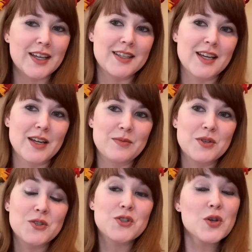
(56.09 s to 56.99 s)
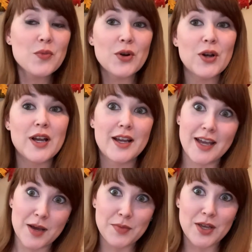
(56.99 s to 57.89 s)
and I am super
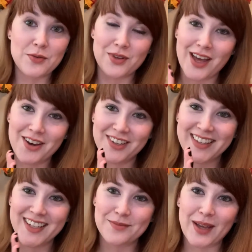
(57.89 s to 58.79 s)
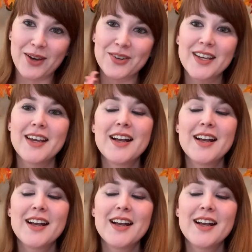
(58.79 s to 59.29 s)
happy with how it came out.